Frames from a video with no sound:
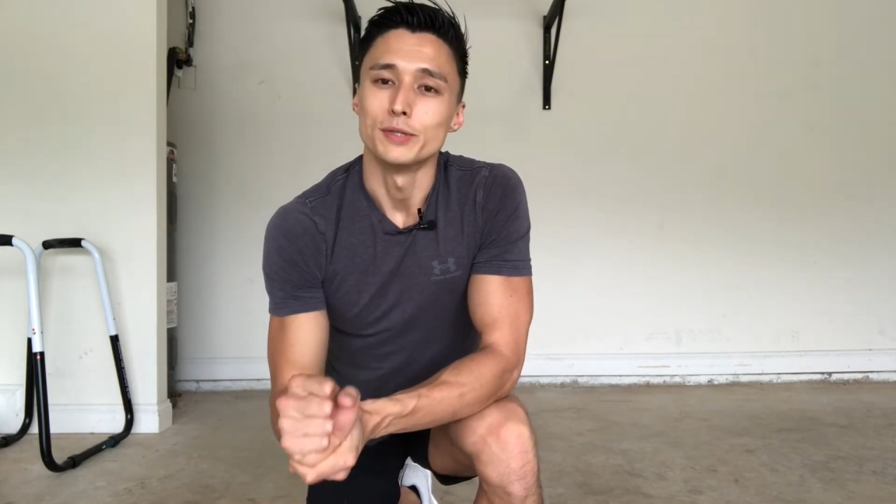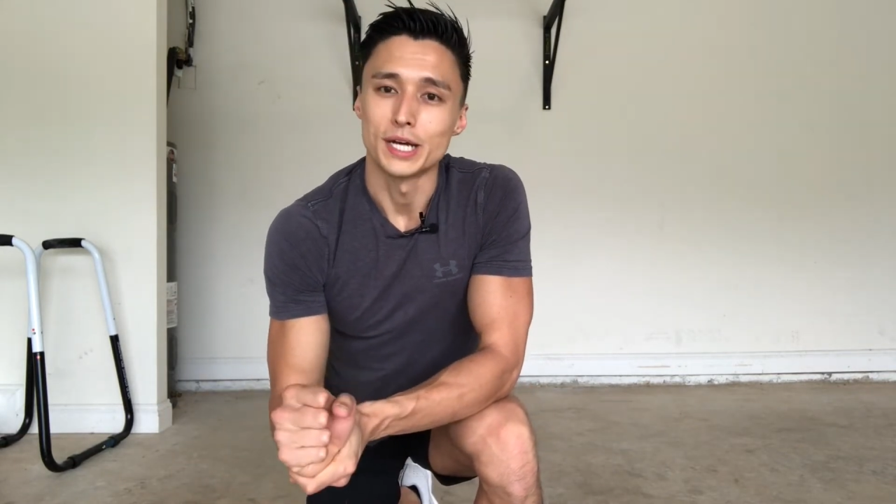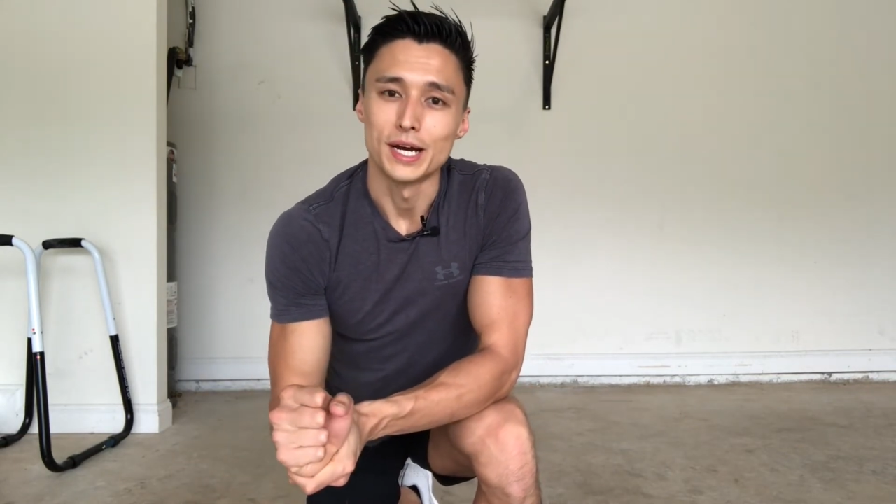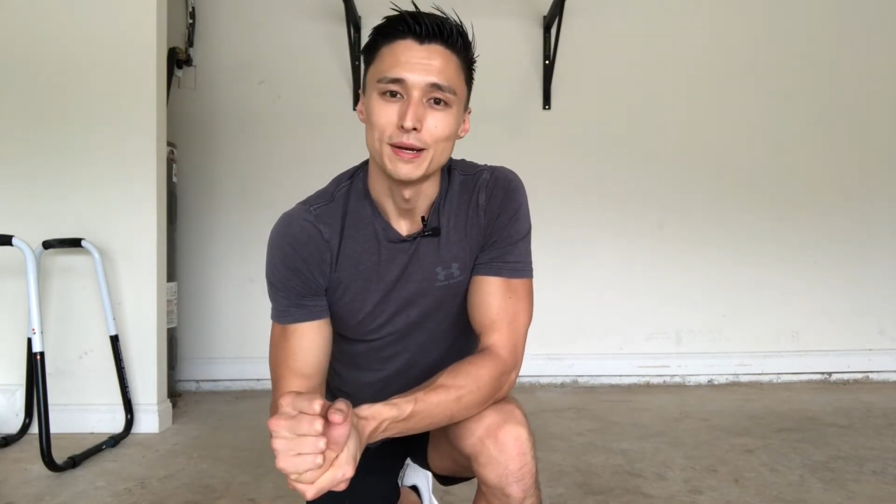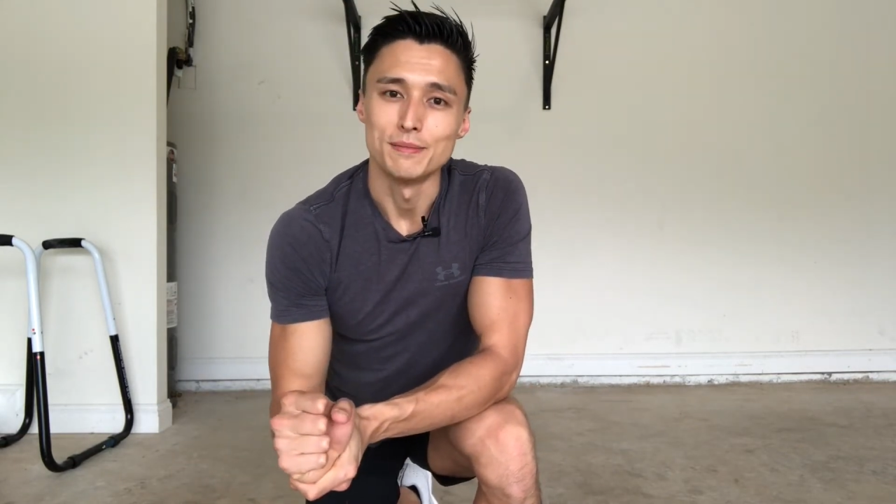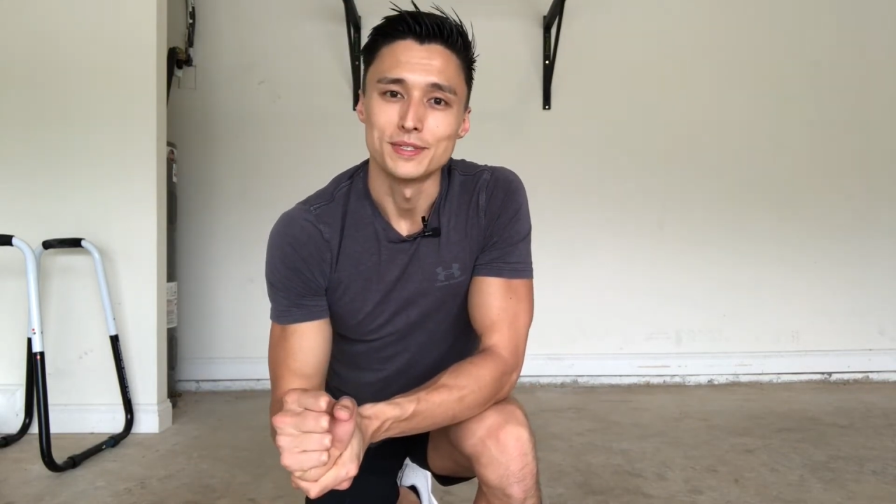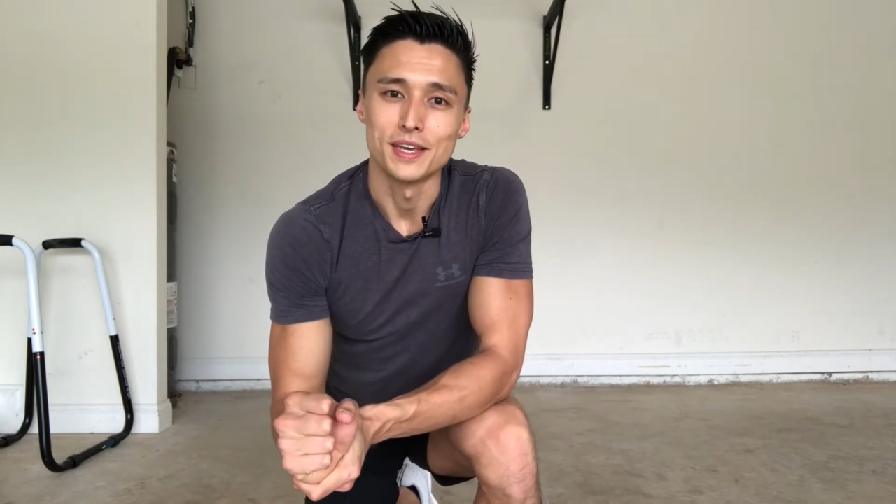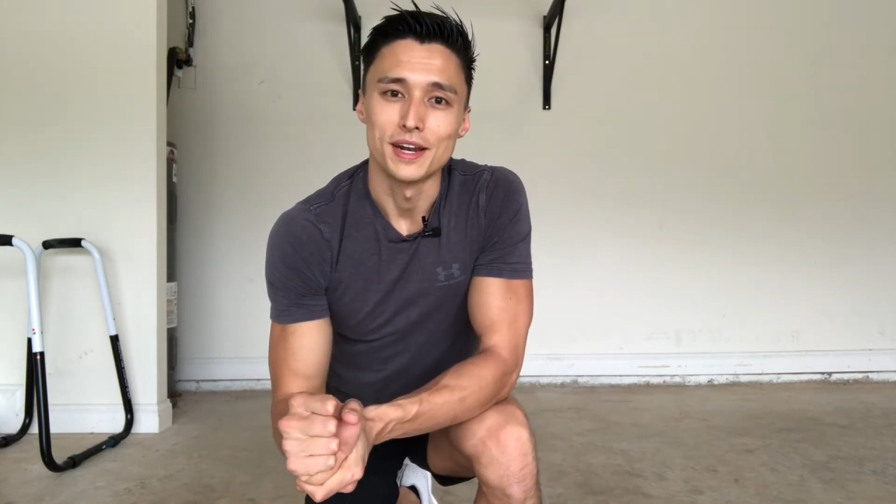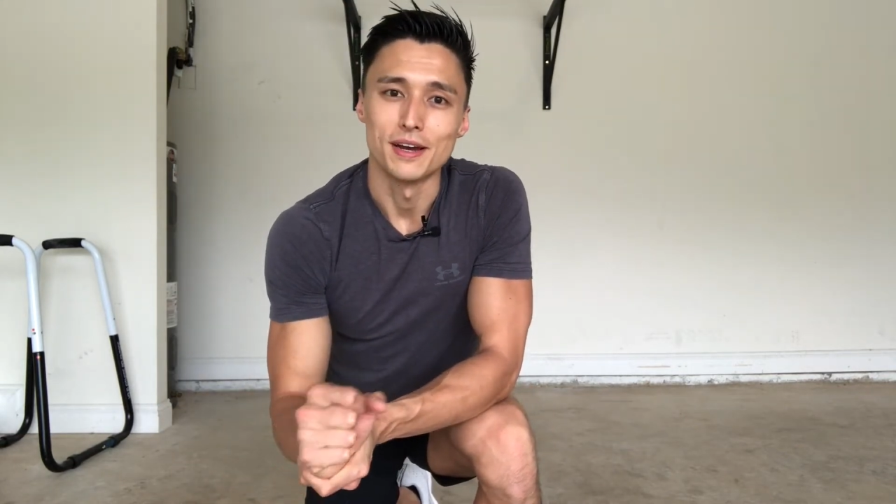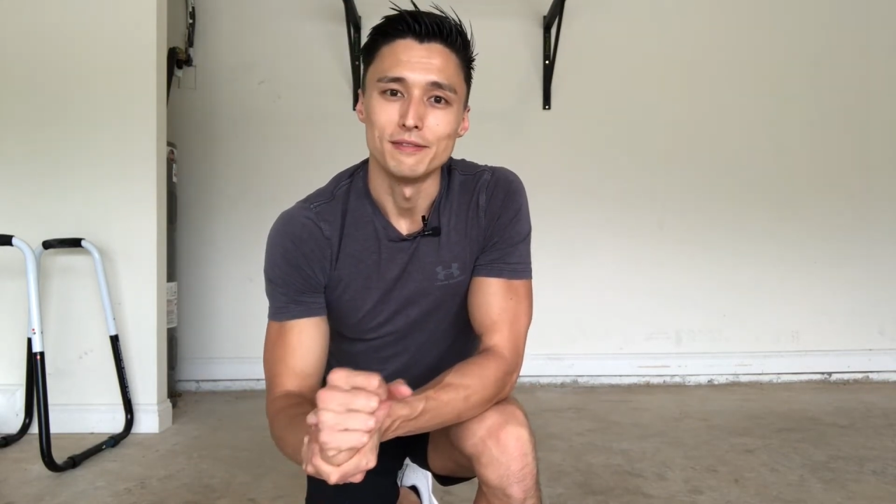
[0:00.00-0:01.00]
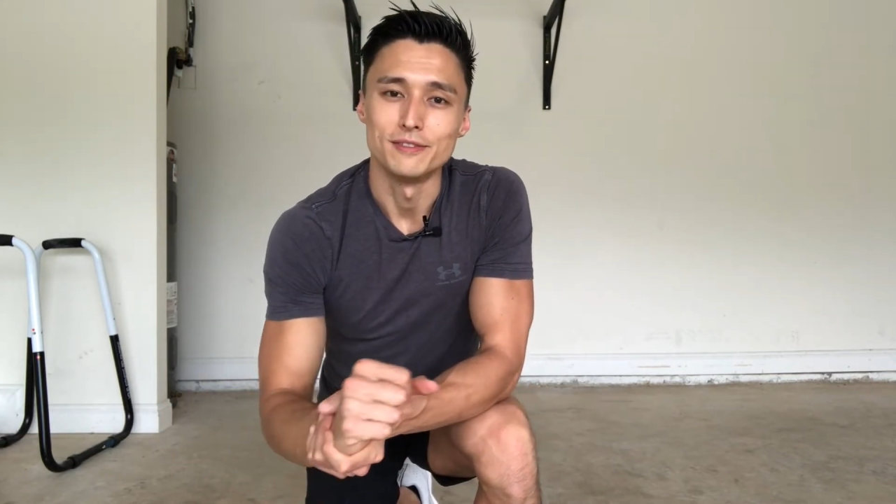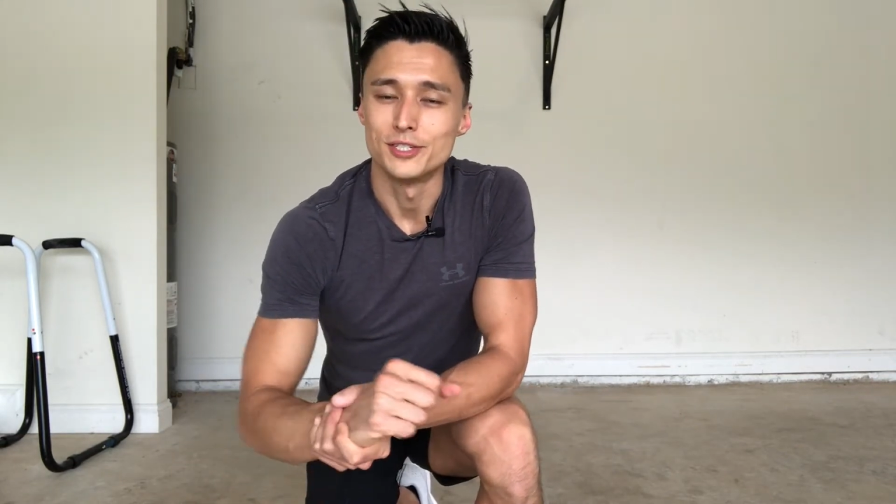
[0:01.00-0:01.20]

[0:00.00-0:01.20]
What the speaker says: times that I've